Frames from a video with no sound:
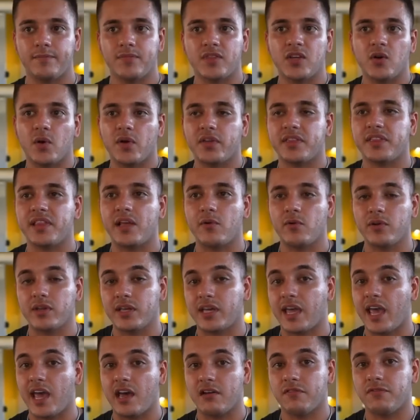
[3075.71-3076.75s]
The only thing they really
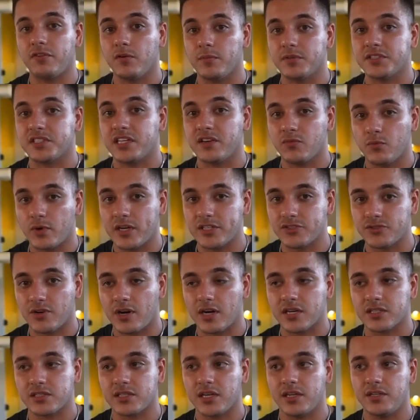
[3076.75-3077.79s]
can film is giveaway
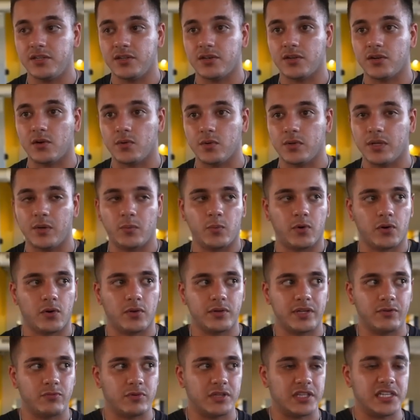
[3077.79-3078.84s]
trucks, and we're
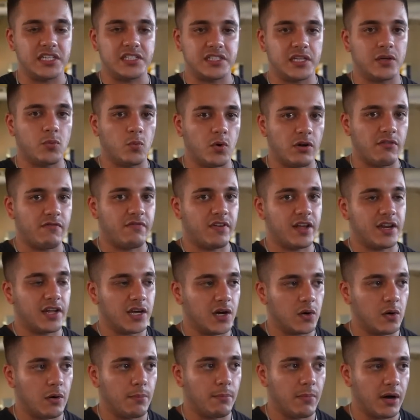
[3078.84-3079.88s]
only releasing one
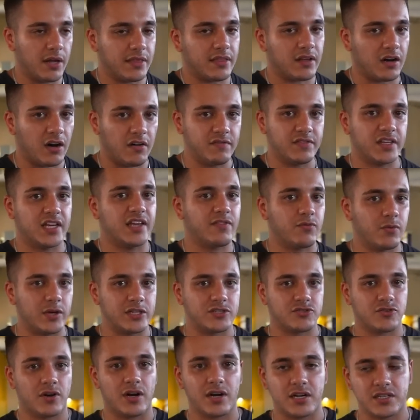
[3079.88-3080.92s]
video a month of the giveaway
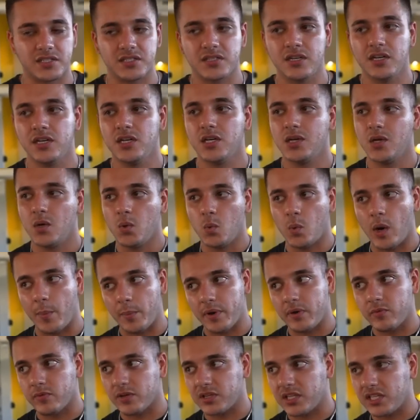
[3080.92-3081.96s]
trucks when
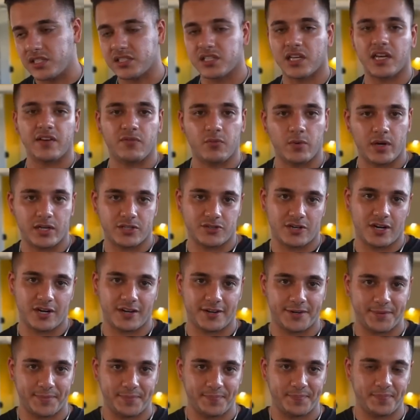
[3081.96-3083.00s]
we release the giveaway truck.